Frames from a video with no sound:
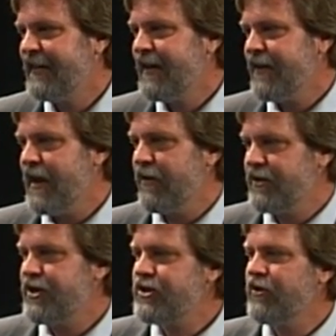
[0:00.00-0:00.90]
Now, in
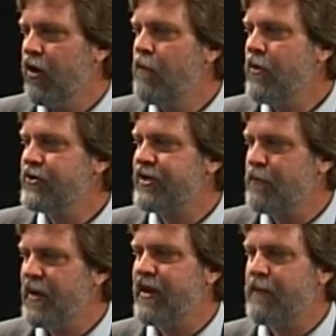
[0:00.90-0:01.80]
addition, the homeowner is going to
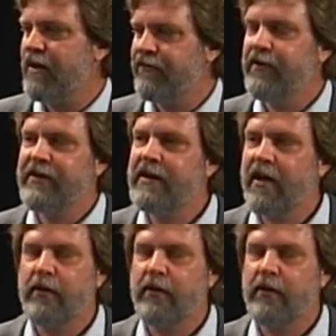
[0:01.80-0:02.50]
pay about a $50